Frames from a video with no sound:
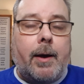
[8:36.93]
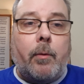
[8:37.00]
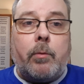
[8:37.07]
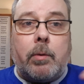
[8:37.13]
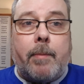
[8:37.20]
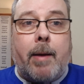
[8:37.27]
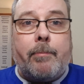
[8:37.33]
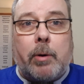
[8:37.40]

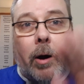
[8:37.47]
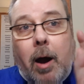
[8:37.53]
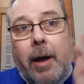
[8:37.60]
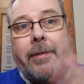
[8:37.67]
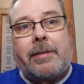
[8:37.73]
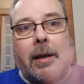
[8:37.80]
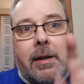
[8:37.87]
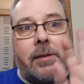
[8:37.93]
Remember,
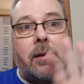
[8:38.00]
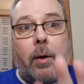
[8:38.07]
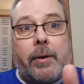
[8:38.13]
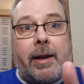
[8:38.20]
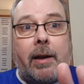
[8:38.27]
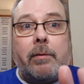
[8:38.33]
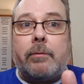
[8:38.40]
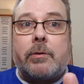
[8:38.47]
I think it's
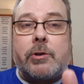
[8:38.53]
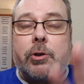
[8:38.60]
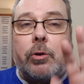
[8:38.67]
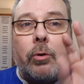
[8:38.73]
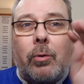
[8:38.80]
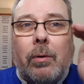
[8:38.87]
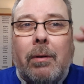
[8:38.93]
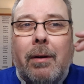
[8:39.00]
going out
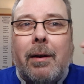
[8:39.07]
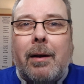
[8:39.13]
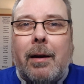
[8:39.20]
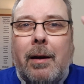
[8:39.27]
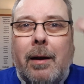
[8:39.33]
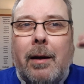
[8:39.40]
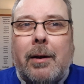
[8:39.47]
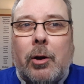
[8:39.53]
to
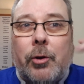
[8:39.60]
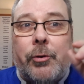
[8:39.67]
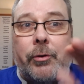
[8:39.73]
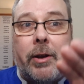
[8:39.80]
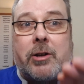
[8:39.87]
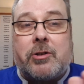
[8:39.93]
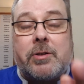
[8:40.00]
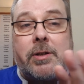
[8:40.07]

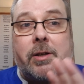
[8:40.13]
consultation.